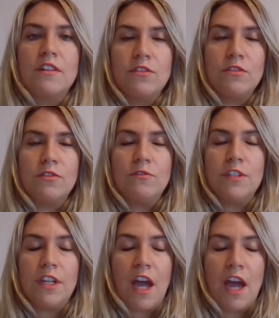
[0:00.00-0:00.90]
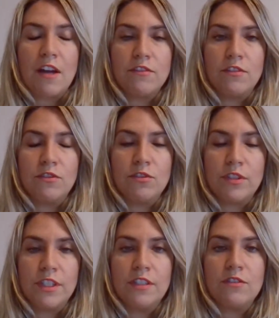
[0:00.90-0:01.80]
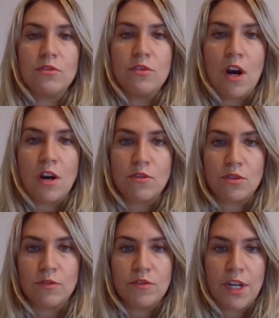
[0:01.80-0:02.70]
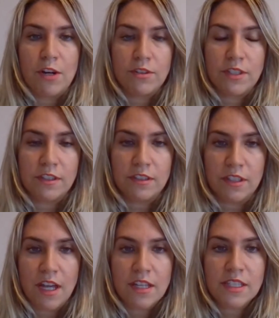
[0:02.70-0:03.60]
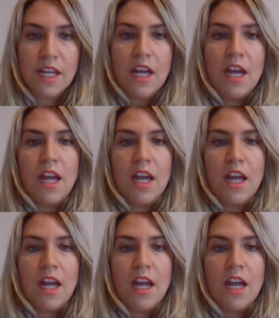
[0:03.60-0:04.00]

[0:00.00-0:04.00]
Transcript: we have usually 2 hours of theoretical class